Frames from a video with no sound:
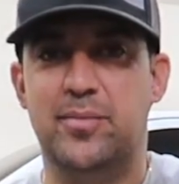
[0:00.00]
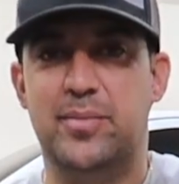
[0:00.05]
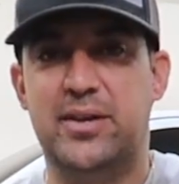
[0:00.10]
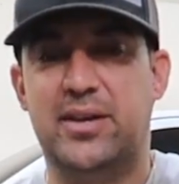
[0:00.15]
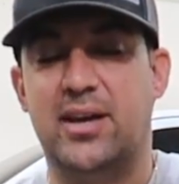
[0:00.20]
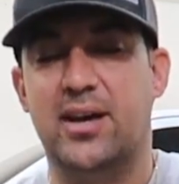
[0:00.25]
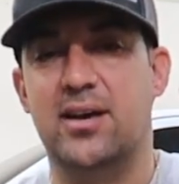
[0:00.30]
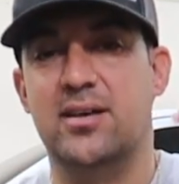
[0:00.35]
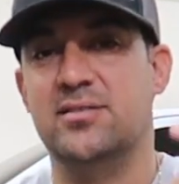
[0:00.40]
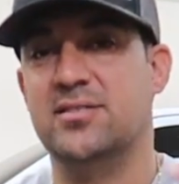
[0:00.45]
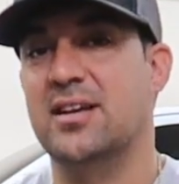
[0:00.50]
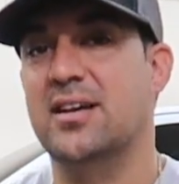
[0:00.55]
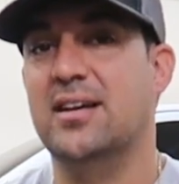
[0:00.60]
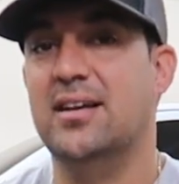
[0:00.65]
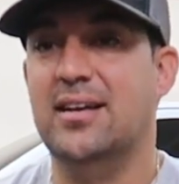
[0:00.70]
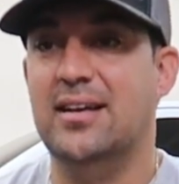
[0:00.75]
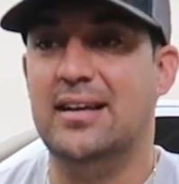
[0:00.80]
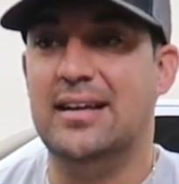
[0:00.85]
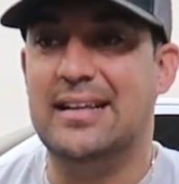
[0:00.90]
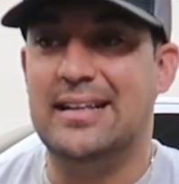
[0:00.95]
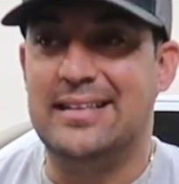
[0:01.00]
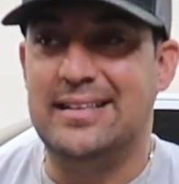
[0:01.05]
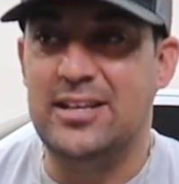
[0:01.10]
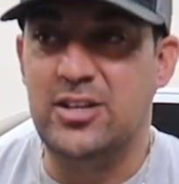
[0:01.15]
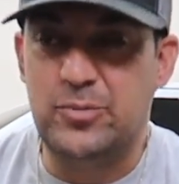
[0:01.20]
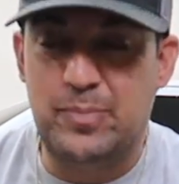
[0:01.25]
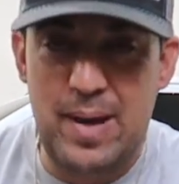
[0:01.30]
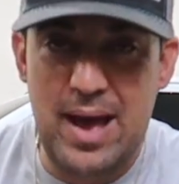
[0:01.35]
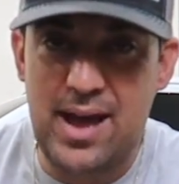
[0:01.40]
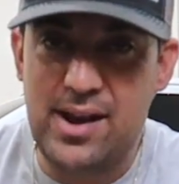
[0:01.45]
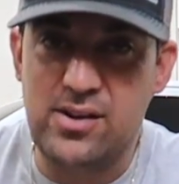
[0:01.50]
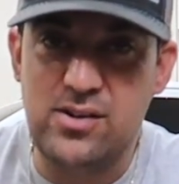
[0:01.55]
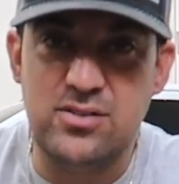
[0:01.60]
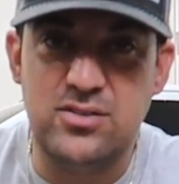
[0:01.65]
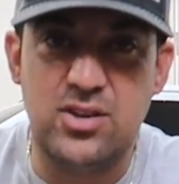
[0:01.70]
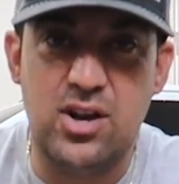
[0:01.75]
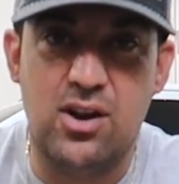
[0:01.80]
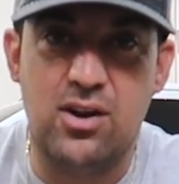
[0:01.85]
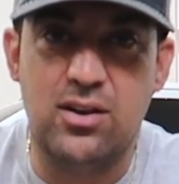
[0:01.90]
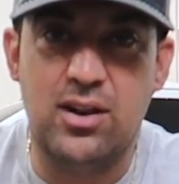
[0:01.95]
Because these
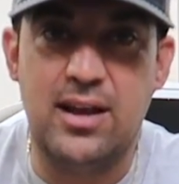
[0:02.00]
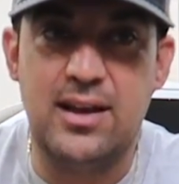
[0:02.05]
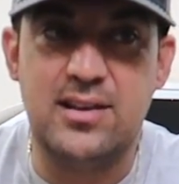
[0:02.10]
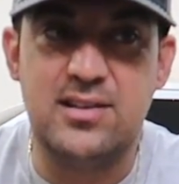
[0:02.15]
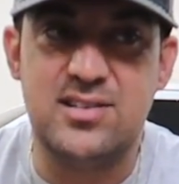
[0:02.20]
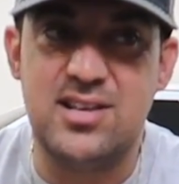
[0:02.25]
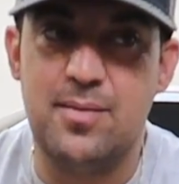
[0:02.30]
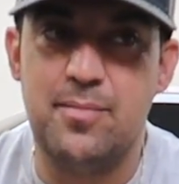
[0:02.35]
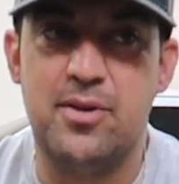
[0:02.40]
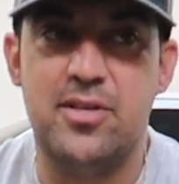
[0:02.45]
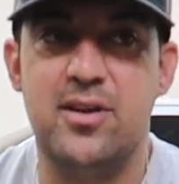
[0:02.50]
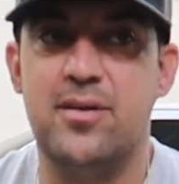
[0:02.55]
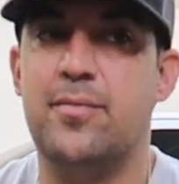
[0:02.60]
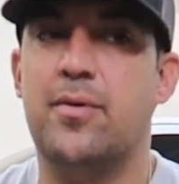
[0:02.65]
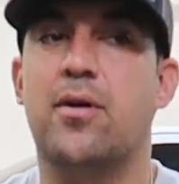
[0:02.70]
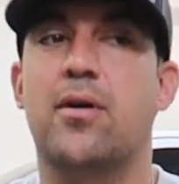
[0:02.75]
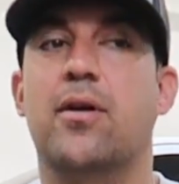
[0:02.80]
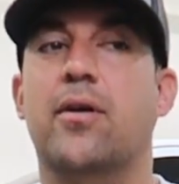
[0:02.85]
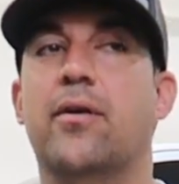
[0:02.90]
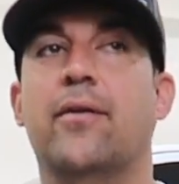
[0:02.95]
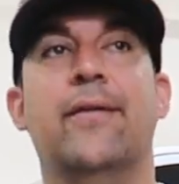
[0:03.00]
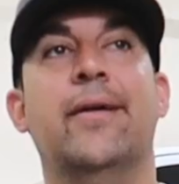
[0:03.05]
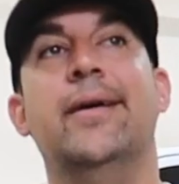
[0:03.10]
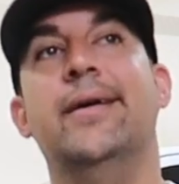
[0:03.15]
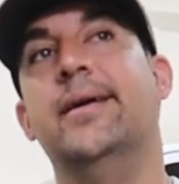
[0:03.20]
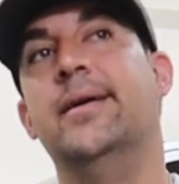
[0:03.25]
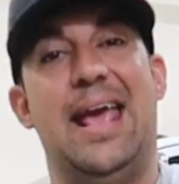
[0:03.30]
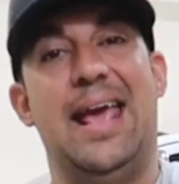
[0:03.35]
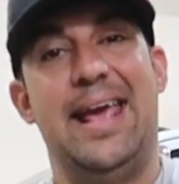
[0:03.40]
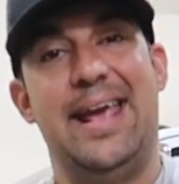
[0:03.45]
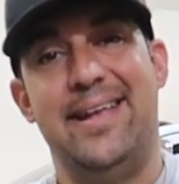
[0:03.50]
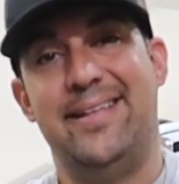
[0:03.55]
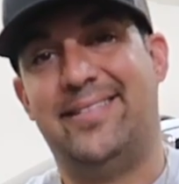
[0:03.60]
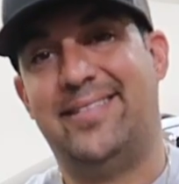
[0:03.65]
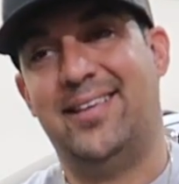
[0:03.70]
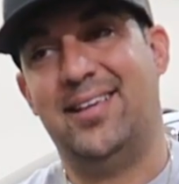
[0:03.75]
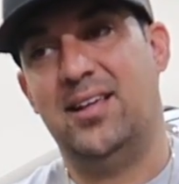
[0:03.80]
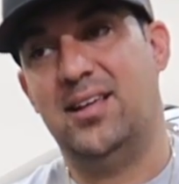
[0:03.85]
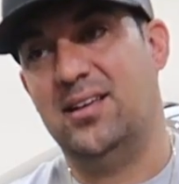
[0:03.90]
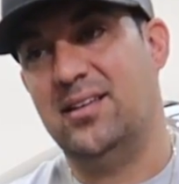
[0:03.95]
batteries are like, some of them are 8,